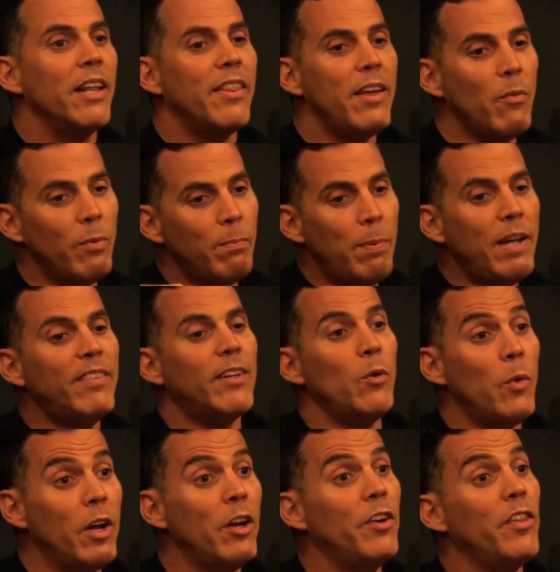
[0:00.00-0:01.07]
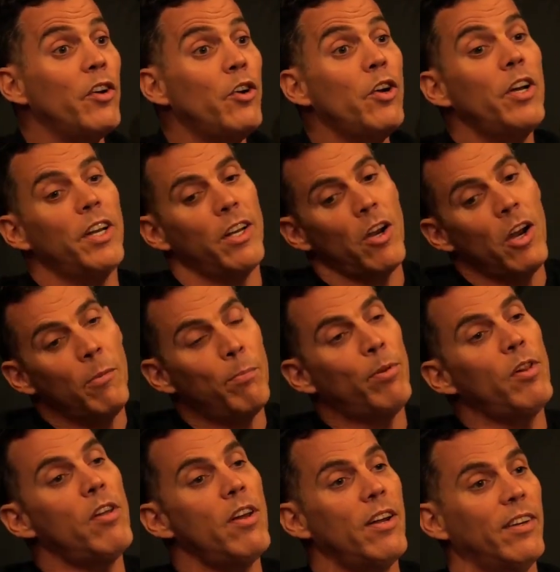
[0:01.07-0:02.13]
they basically went under the hood and
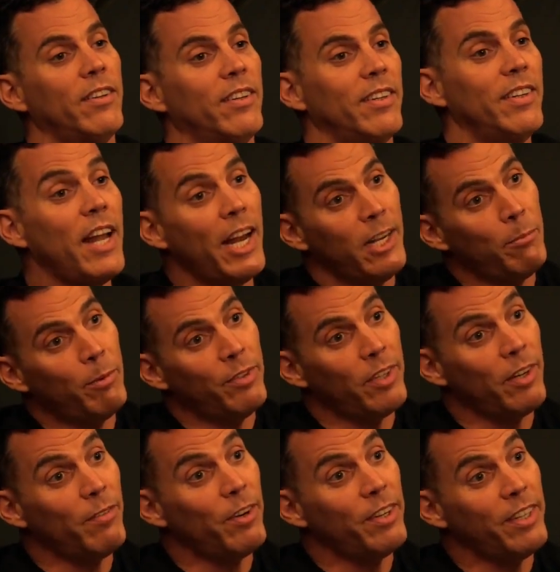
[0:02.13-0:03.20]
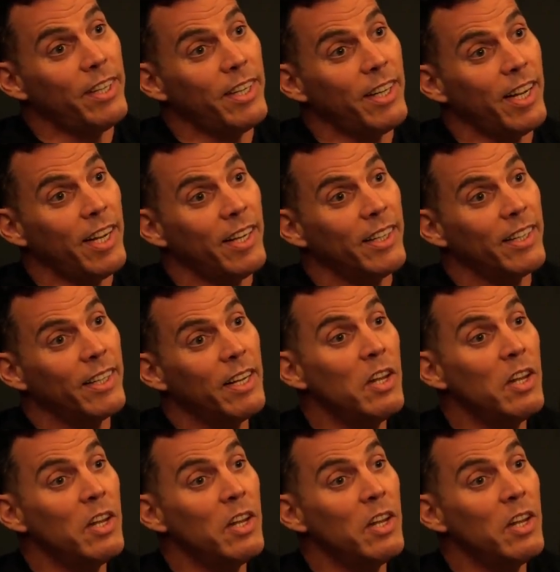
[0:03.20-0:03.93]
unplugged 90% of our DNA,